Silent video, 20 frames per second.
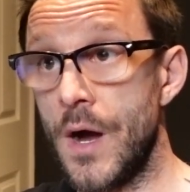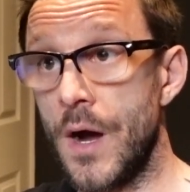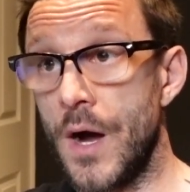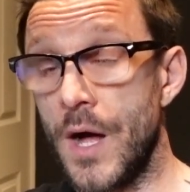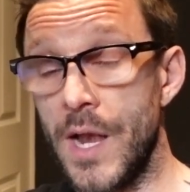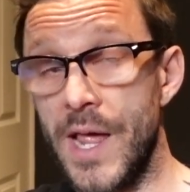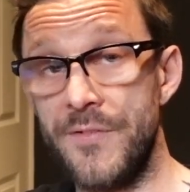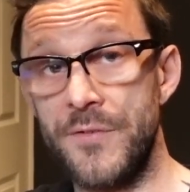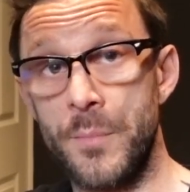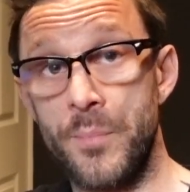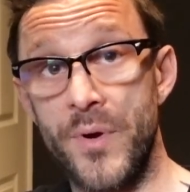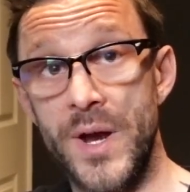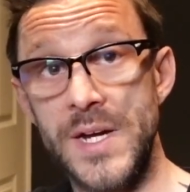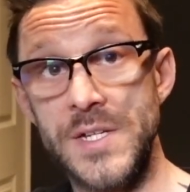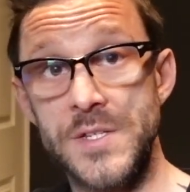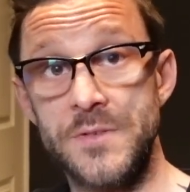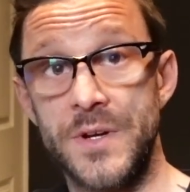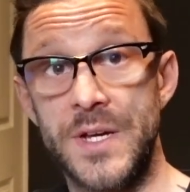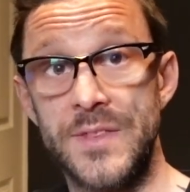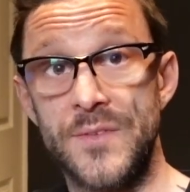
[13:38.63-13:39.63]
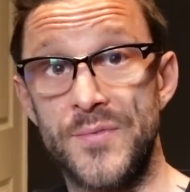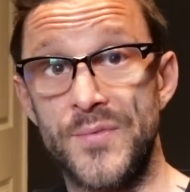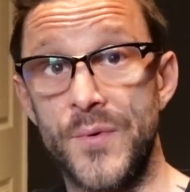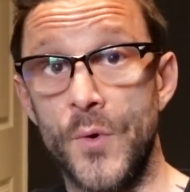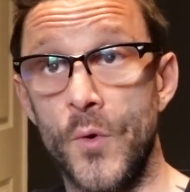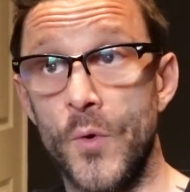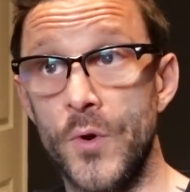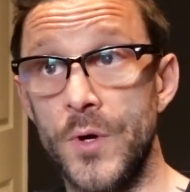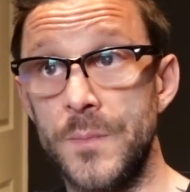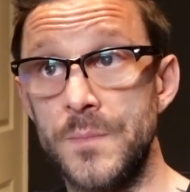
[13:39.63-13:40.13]
I'll have a browse around the
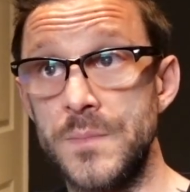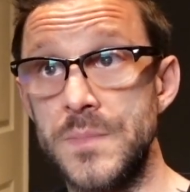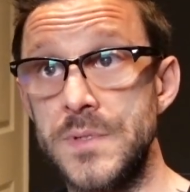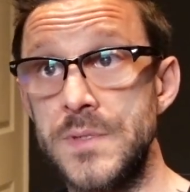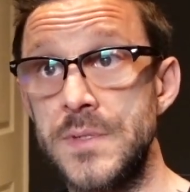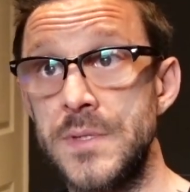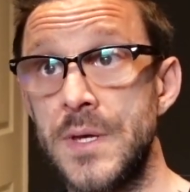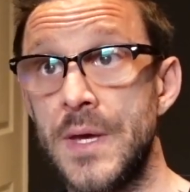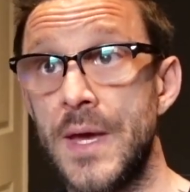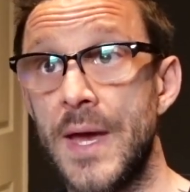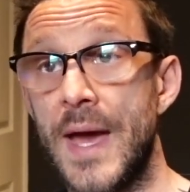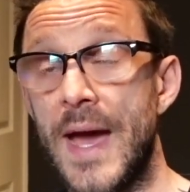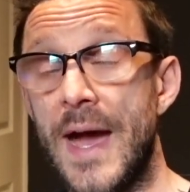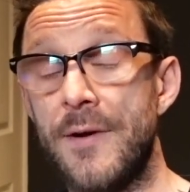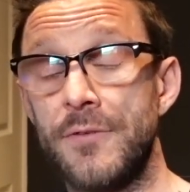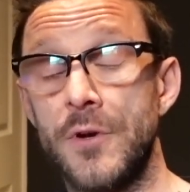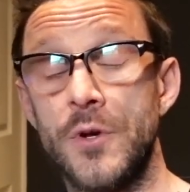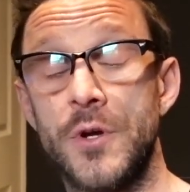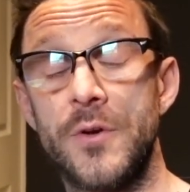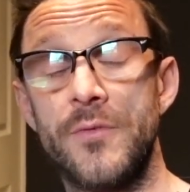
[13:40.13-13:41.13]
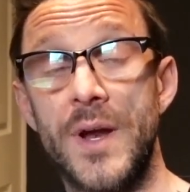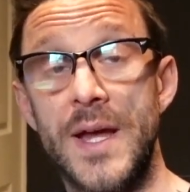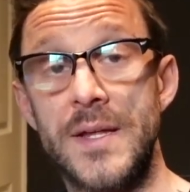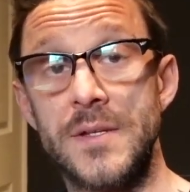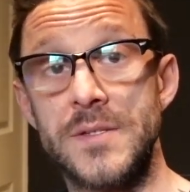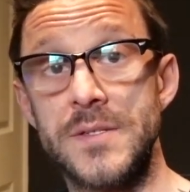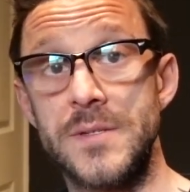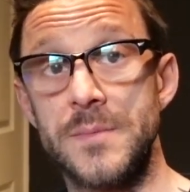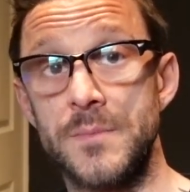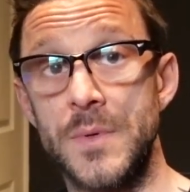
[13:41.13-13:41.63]
forums, have a look around
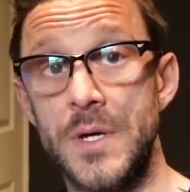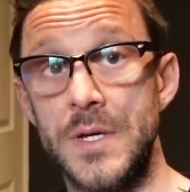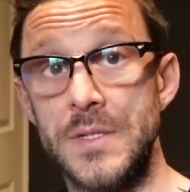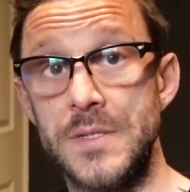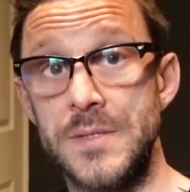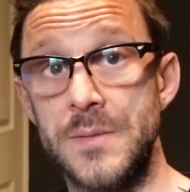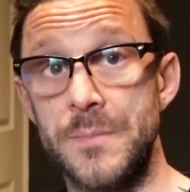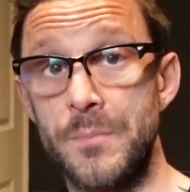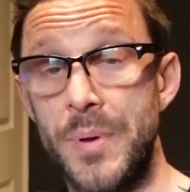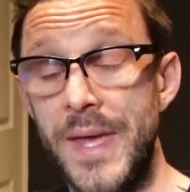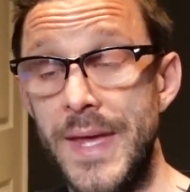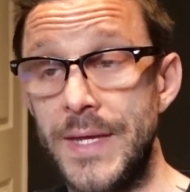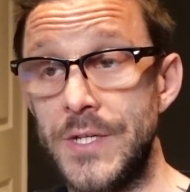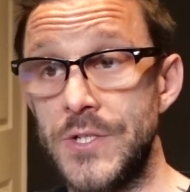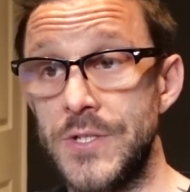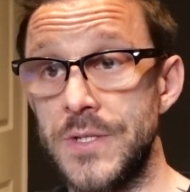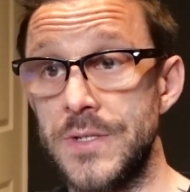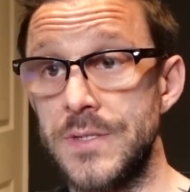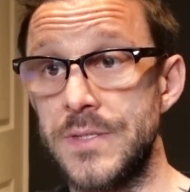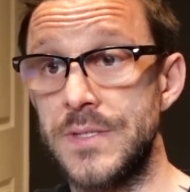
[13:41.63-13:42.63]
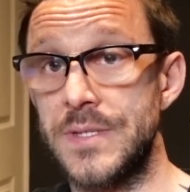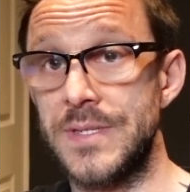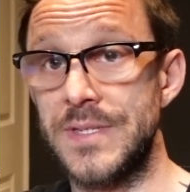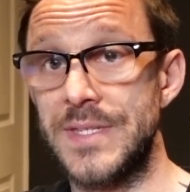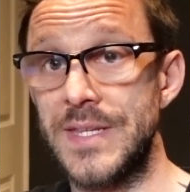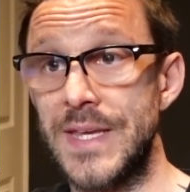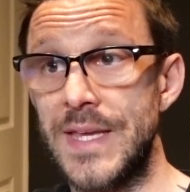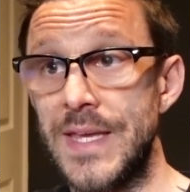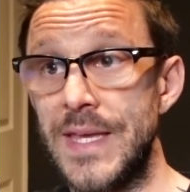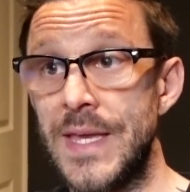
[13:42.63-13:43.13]
at some pictures to
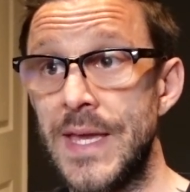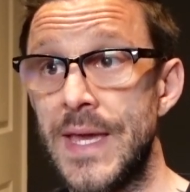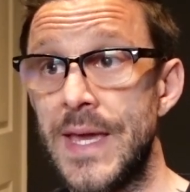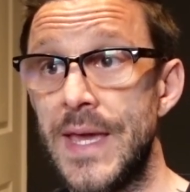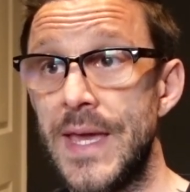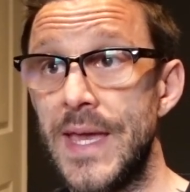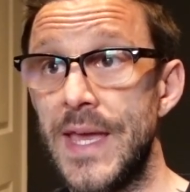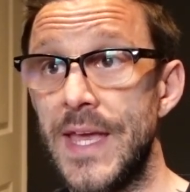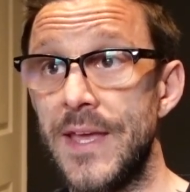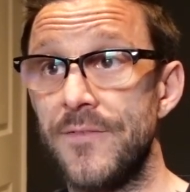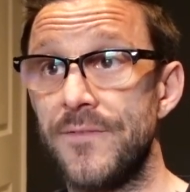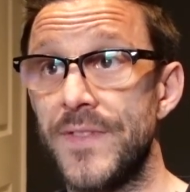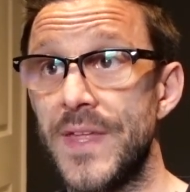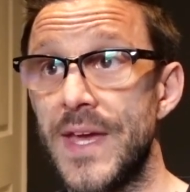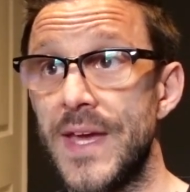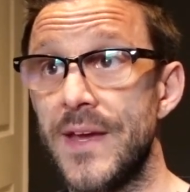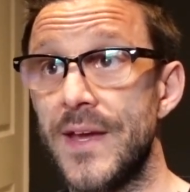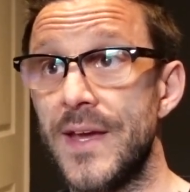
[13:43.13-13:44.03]
see if